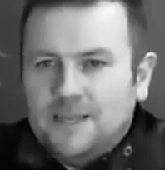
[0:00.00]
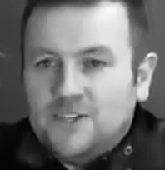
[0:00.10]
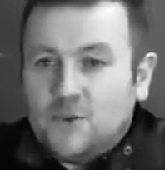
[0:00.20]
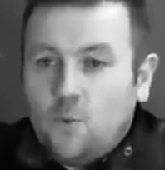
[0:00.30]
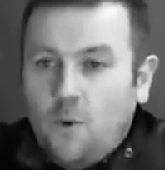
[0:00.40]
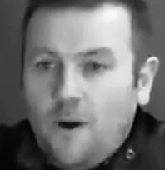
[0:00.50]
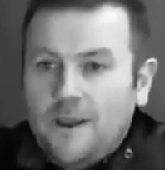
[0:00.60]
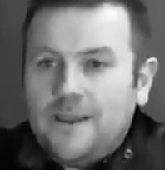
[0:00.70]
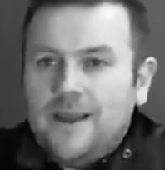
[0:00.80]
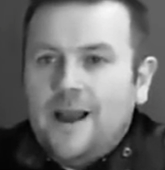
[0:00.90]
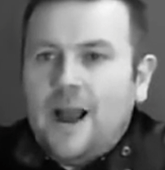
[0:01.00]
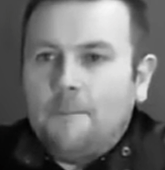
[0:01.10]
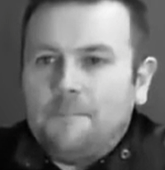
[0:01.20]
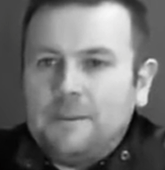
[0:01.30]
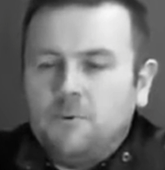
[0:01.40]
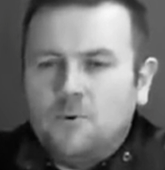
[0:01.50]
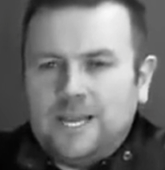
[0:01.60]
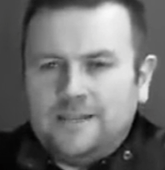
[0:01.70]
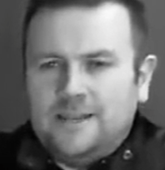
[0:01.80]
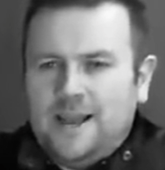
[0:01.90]
So why are people
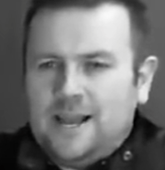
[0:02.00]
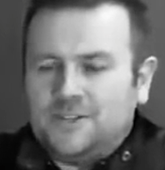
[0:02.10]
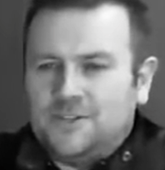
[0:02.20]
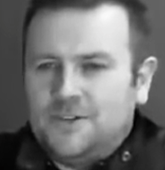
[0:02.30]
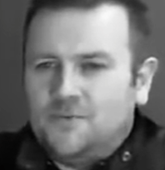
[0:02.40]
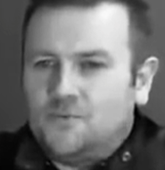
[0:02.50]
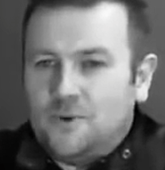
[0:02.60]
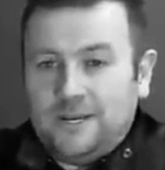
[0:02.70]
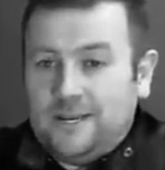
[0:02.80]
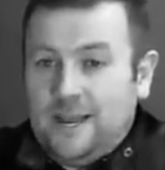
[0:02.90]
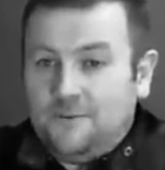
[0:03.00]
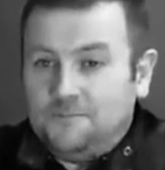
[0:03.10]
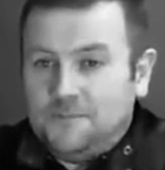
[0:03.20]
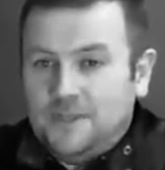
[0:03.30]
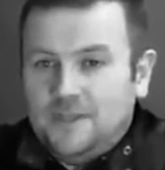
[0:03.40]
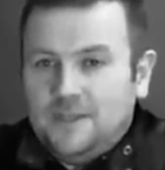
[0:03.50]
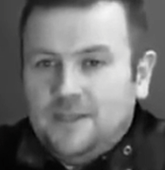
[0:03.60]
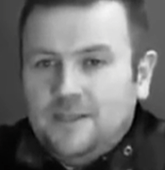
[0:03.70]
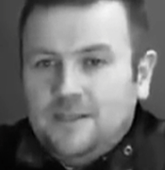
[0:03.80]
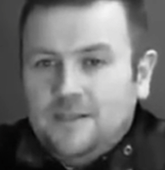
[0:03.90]
getting hacked right now?
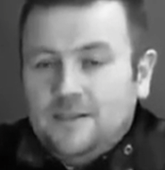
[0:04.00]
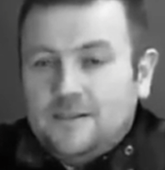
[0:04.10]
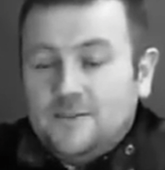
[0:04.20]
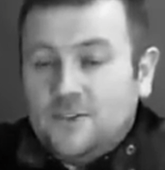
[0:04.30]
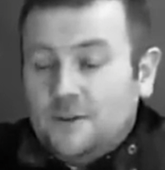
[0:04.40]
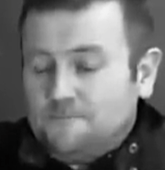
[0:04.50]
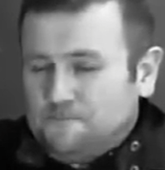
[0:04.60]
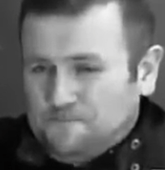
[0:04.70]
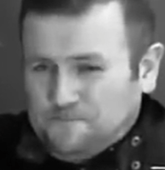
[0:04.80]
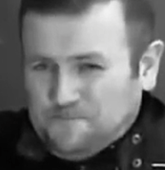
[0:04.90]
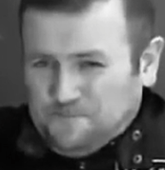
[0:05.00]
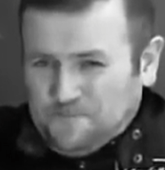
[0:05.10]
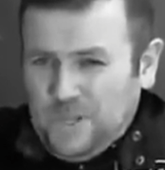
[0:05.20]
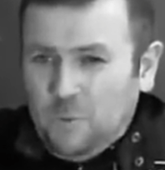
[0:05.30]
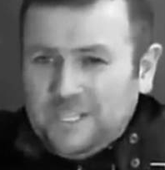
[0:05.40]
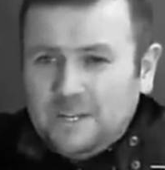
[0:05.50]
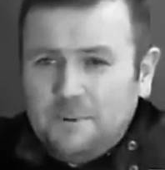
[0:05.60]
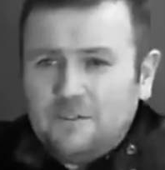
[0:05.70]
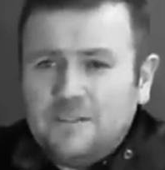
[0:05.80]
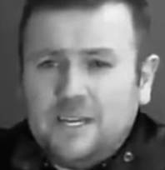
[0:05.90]
So we did a
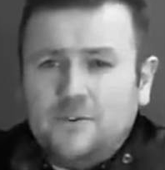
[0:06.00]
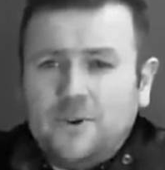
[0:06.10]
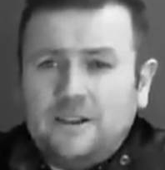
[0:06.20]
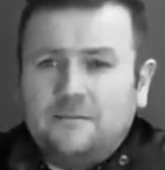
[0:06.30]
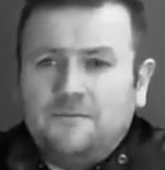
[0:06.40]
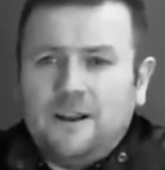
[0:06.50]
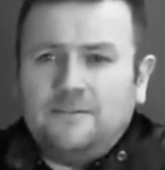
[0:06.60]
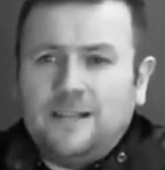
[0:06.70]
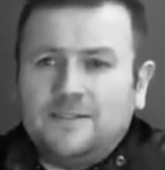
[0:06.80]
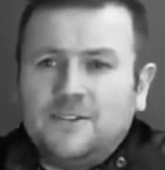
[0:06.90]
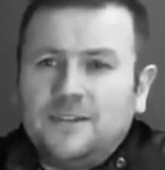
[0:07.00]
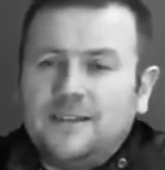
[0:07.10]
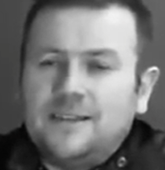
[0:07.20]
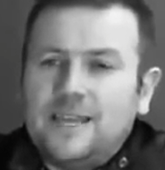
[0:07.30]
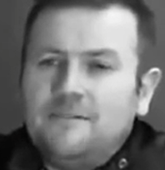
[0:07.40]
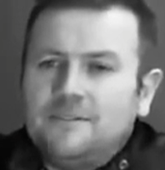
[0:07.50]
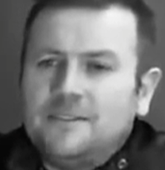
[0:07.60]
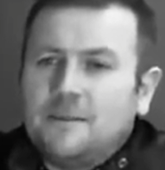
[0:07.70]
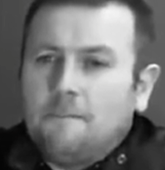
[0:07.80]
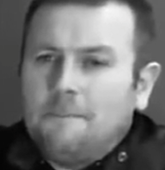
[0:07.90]
bit of digging around and found that even
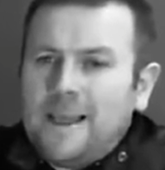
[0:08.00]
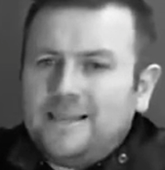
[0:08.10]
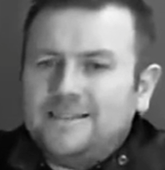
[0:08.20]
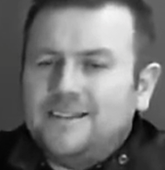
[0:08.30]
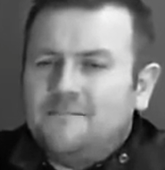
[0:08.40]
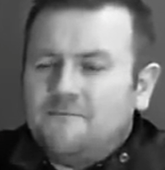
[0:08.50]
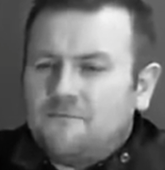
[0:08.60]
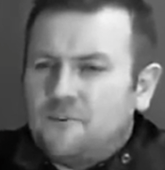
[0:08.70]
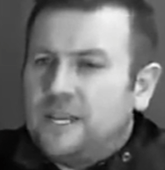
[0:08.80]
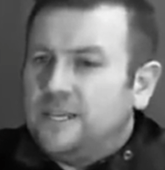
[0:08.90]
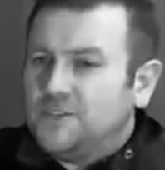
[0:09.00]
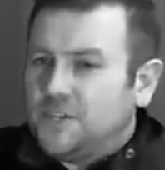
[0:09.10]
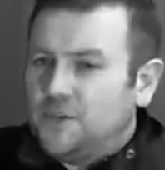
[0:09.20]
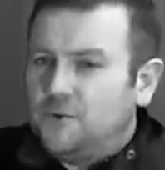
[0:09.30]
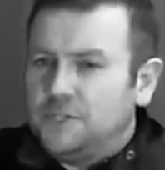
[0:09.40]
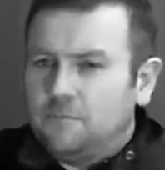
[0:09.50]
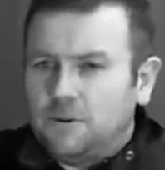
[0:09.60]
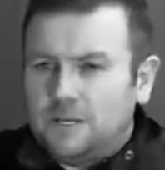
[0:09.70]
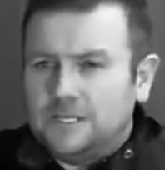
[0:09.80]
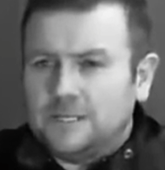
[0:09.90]
the best free security
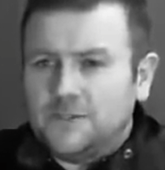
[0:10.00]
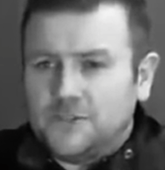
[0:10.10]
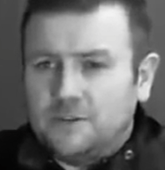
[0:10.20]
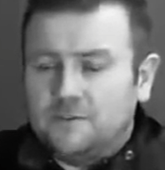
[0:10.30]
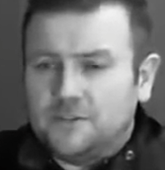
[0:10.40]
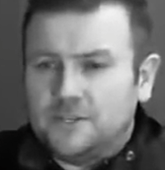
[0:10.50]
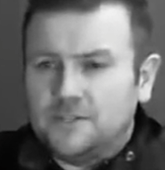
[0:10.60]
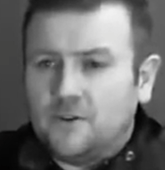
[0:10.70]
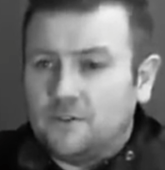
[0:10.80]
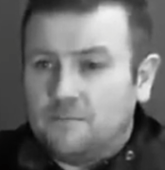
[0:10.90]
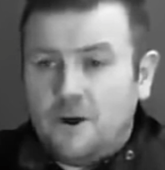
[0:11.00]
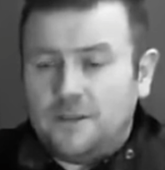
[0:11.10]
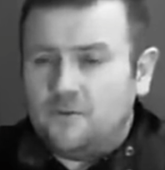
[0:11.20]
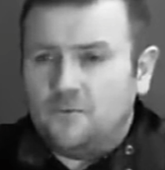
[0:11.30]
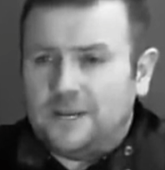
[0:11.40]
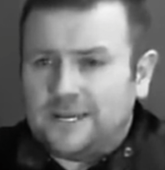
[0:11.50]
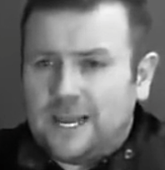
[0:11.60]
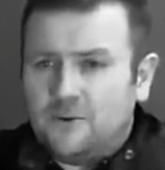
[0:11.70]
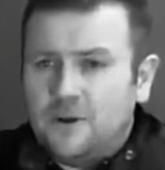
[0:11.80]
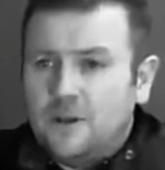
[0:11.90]
plugins and services on the market right
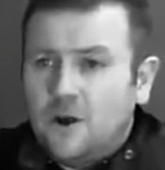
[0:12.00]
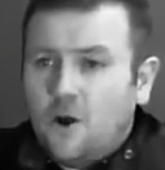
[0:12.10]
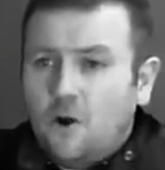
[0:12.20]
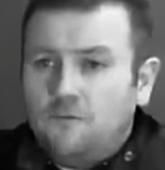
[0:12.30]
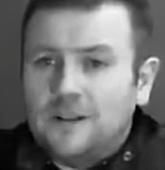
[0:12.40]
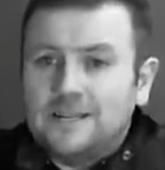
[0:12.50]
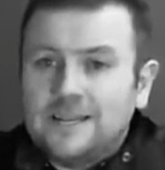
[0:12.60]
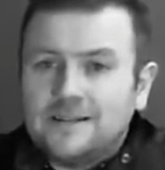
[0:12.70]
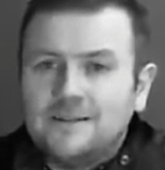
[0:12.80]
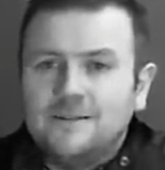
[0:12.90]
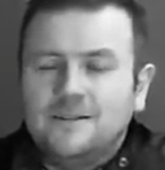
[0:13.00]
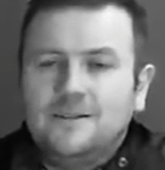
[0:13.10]
now offer little